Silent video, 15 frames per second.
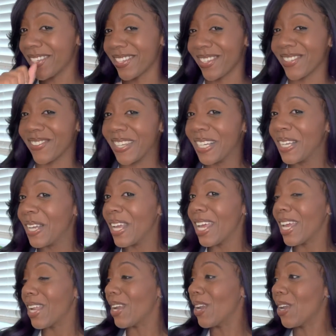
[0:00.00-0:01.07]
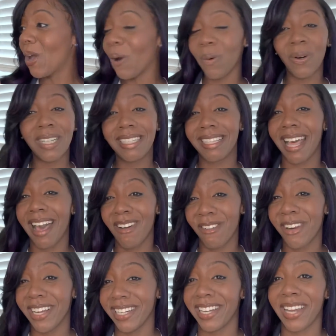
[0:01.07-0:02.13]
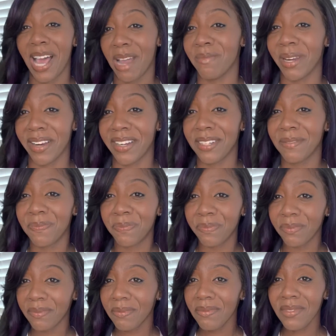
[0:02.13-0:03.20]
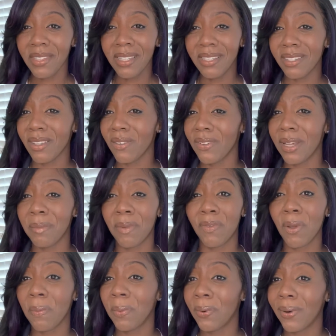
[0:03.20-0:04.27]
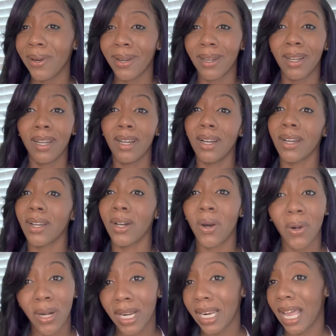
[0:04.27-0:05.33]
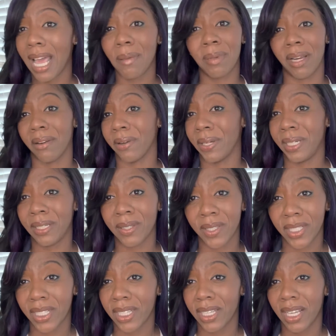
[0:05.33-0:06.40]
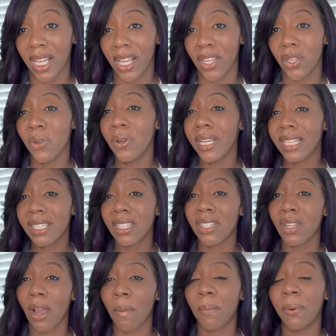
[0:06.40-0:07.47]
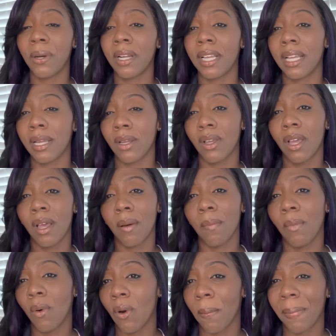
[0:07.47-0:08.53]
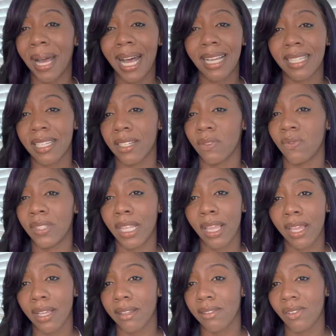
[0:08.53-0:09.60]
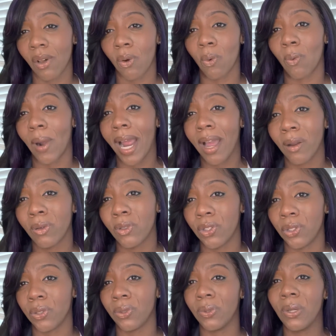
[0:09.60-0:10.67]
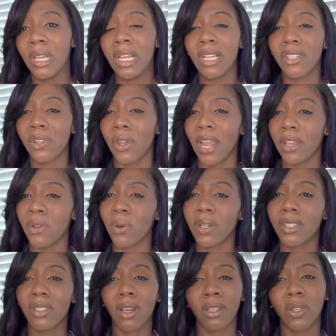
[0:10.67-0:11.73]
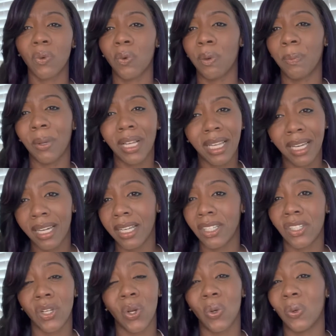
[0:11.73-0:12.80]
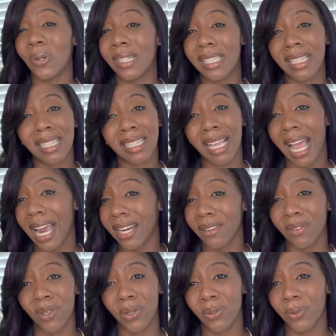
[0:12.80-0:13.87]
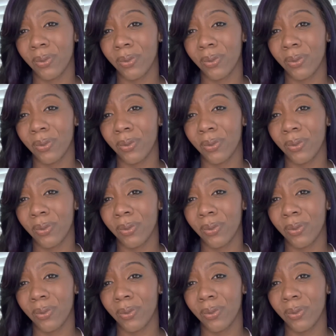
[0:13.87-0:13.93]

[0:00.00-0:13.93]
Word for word: Excuse me. No one's ever in the library. So fam, if you're bored, go to the library. You need to start putting more positive things around you so that you can start to replenish what's inside of you.